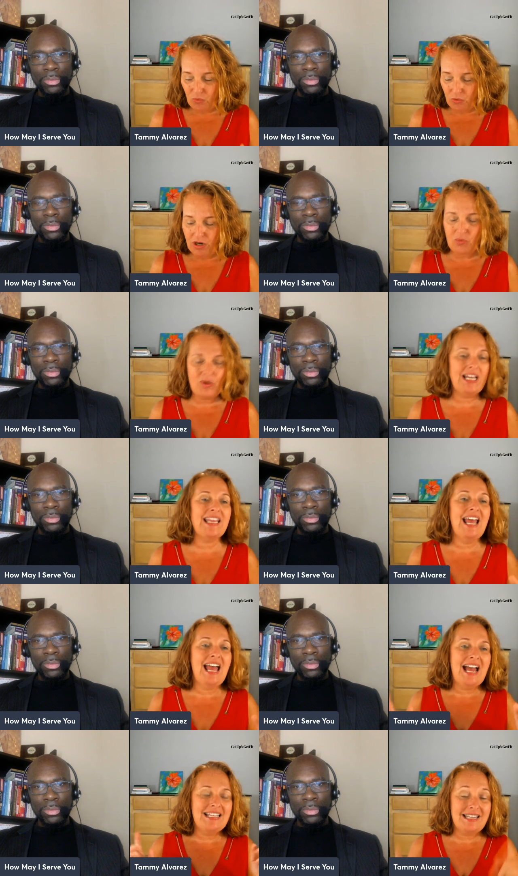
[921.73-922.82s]
Speaker 1: to work with
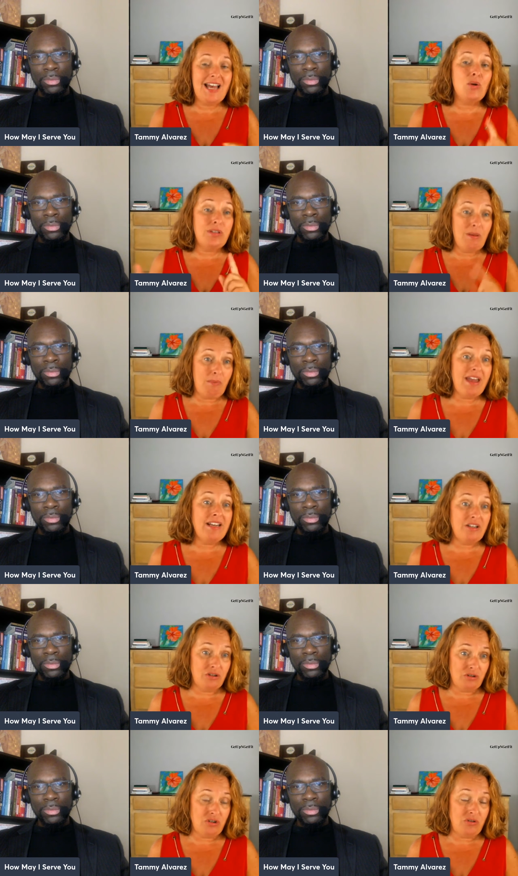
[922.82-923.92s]
has not only been
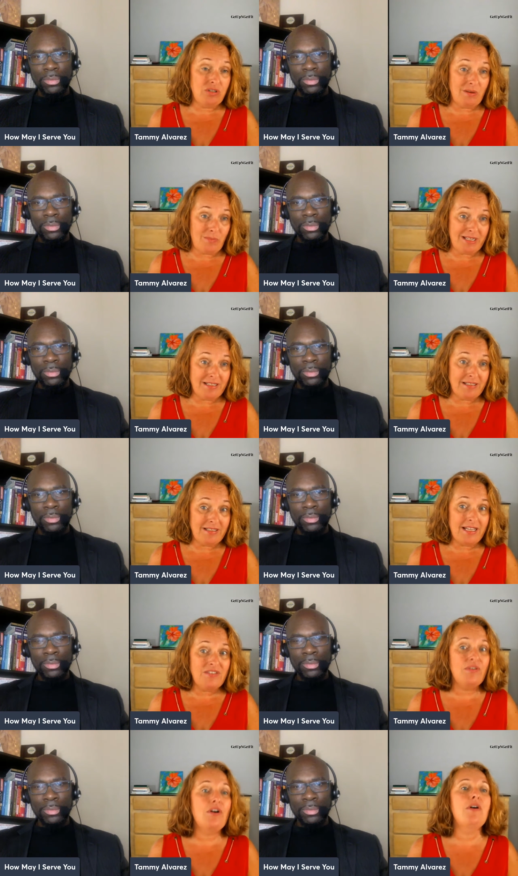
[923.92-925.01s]
in your shoes and been
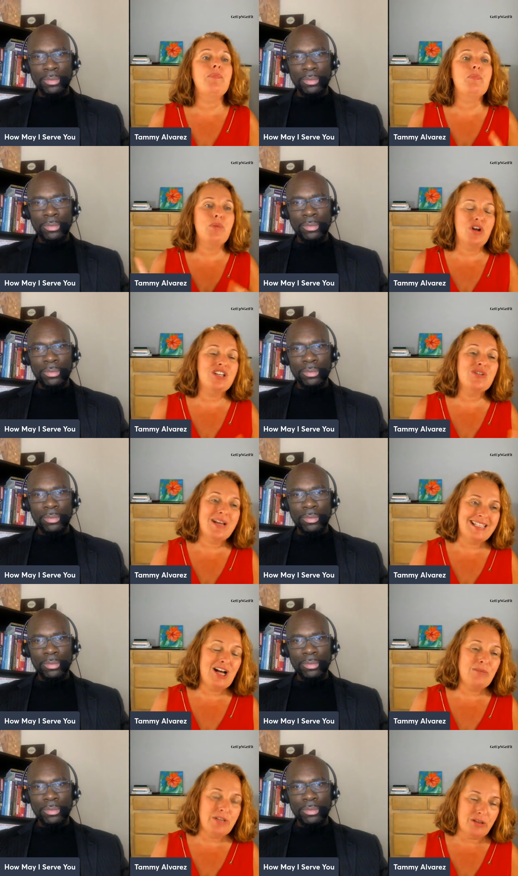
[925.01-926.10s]
successful, but also
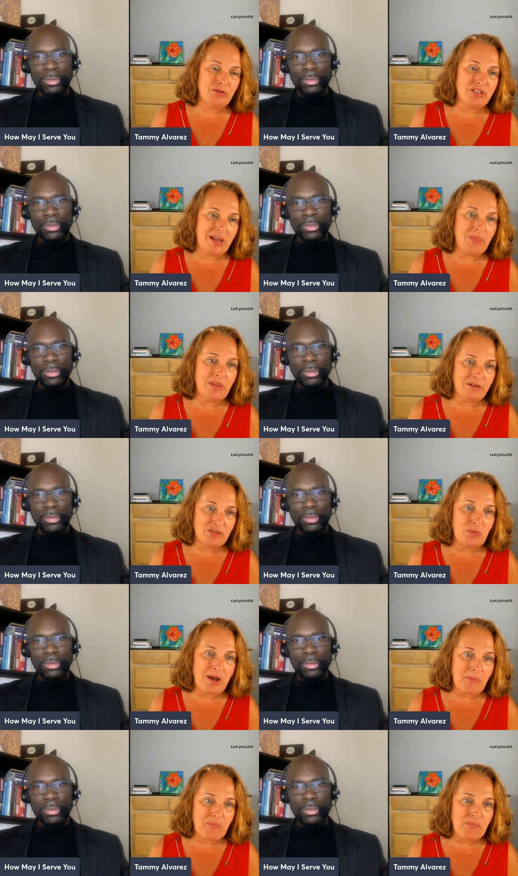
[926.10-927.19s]
has helped others get there
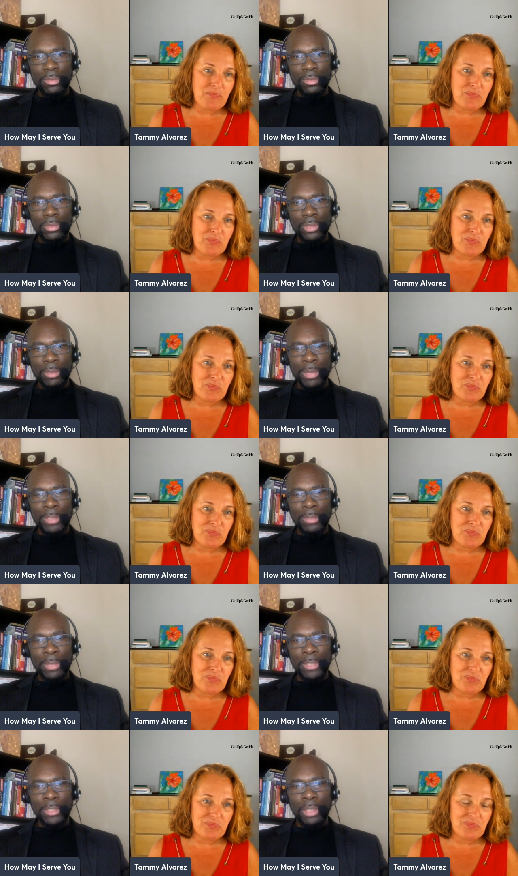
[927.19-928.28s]
as well.
Speaker 2: Amazing,
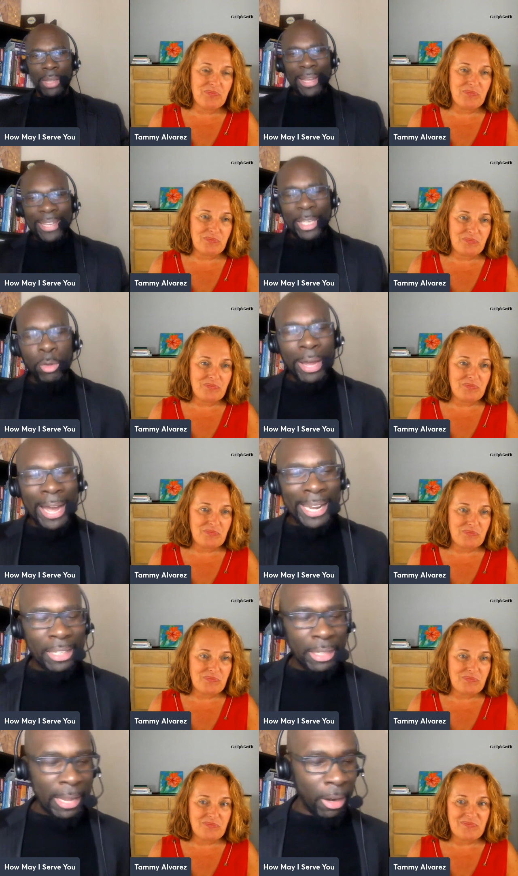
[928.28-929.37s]
amazing. Can you
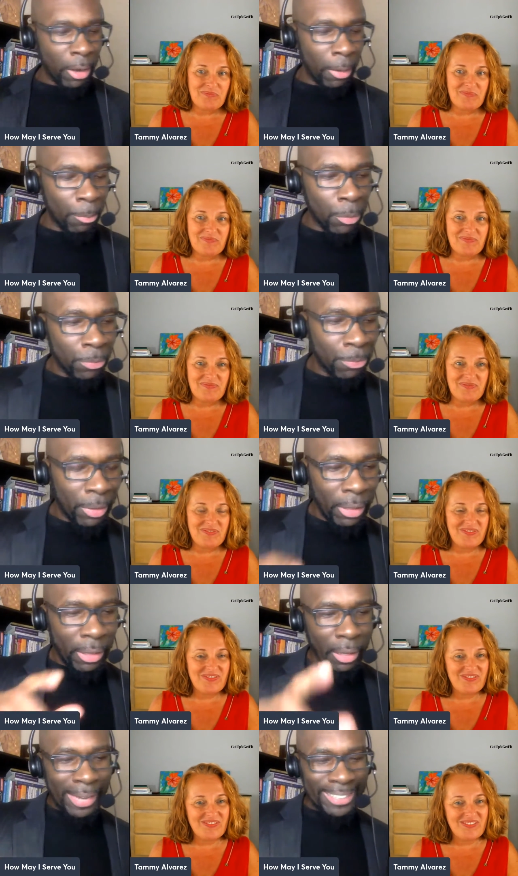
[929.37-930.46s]
highlight that um
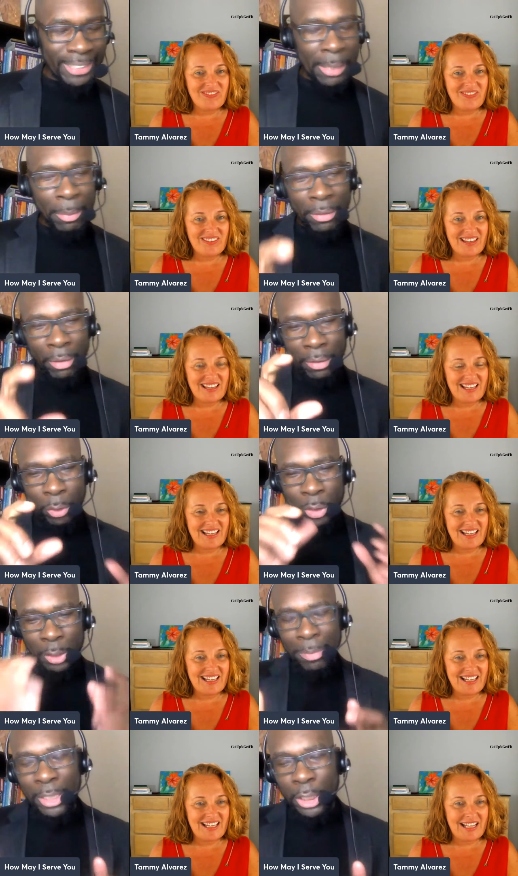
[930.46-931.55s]
that statement you
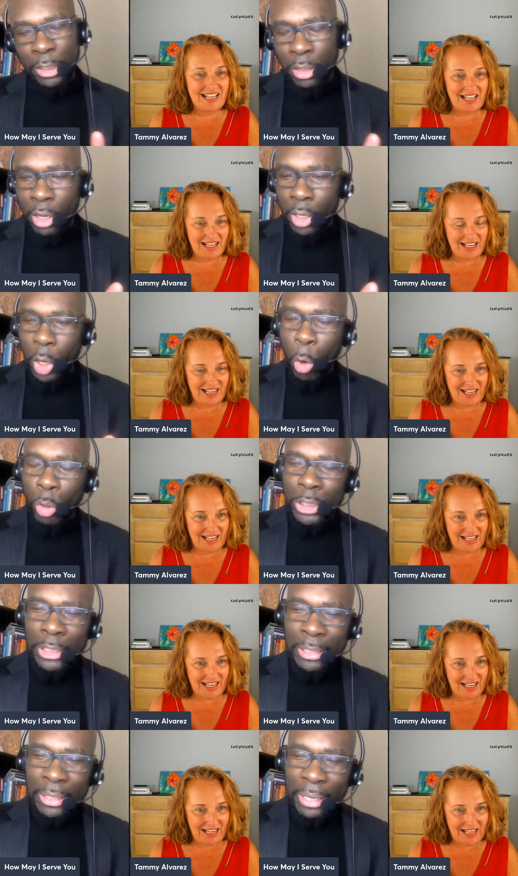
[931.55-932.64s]
just mentioned?
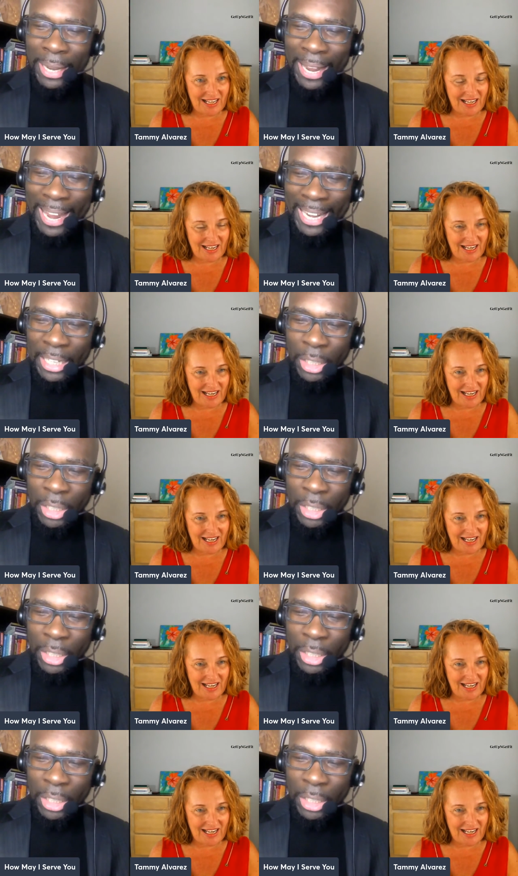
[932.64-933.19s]
Coaching and